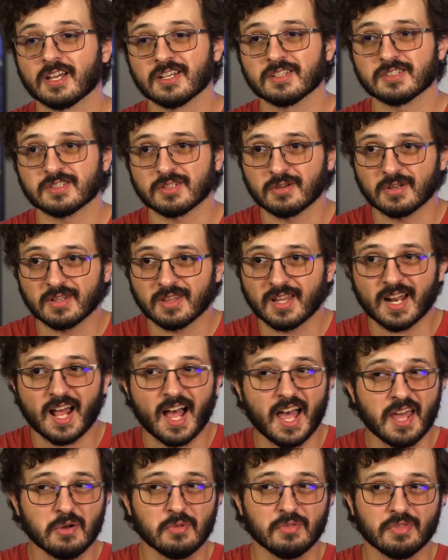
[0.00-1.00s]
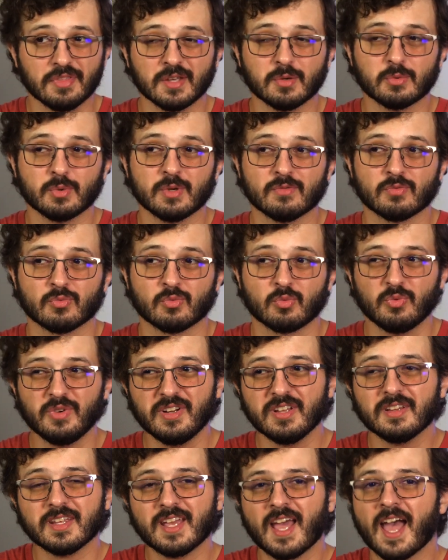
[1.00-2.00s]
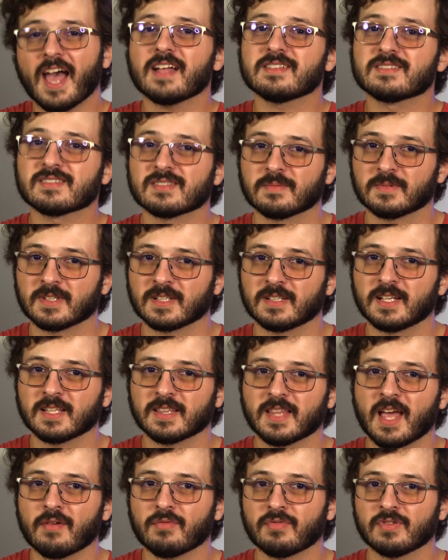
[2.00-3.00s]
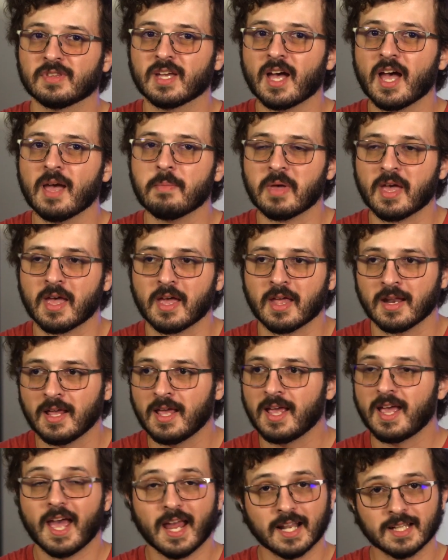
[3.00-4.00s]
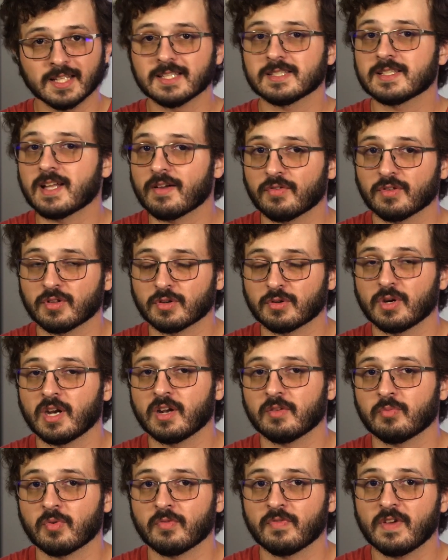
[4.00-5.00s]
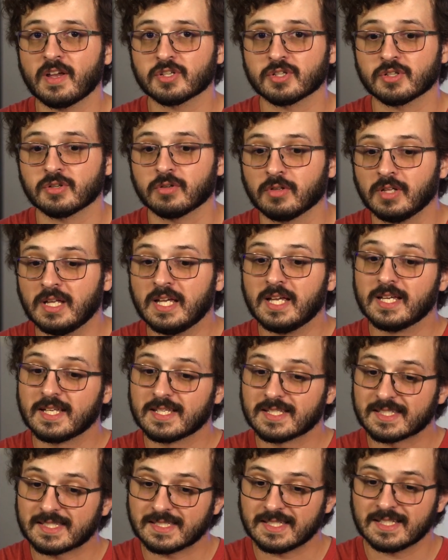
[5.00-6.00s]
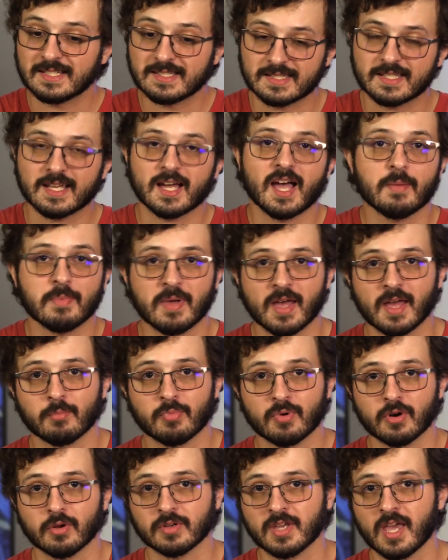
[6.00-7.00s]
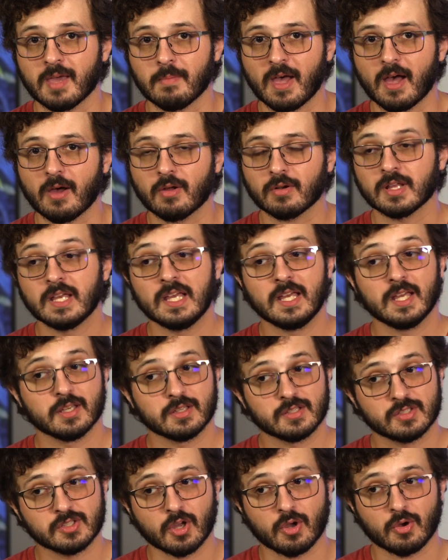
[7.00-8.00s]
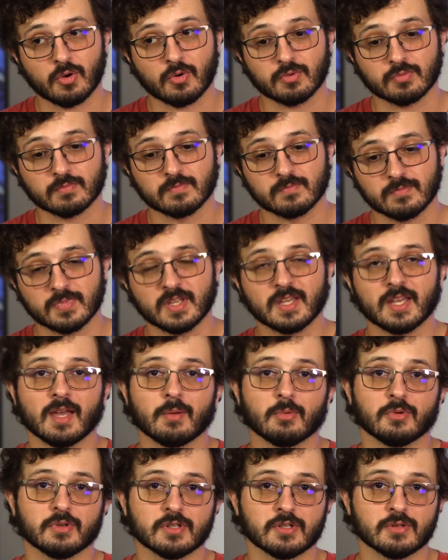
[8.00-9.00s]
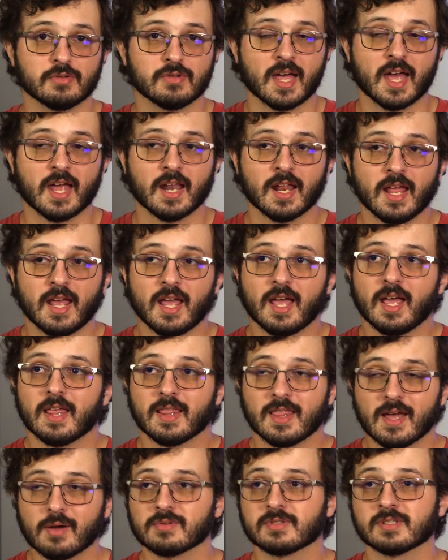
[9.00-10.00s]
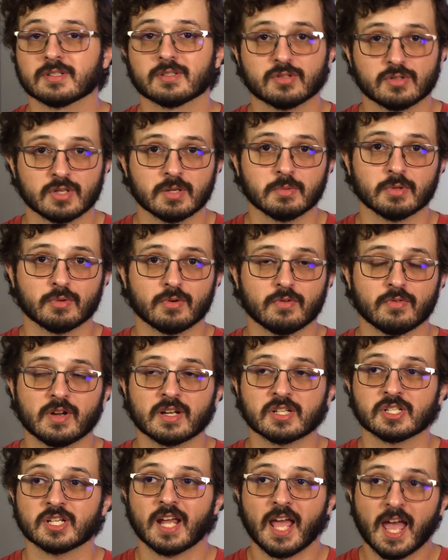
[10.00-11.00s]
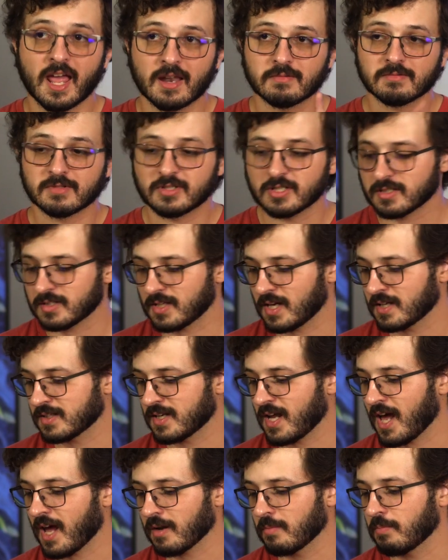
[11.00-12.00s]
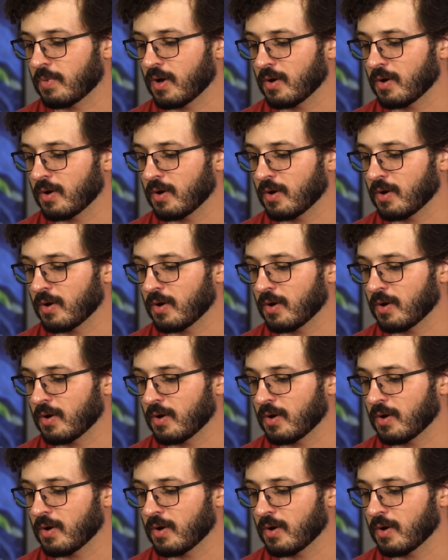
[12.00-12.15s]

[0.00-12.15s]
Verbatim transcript: considering that I don't think we've really had something like that for the iPad, at least not for the creative professional, since the iPad Pro came out. So being able to do that, that was extremely refreshing. And just as an added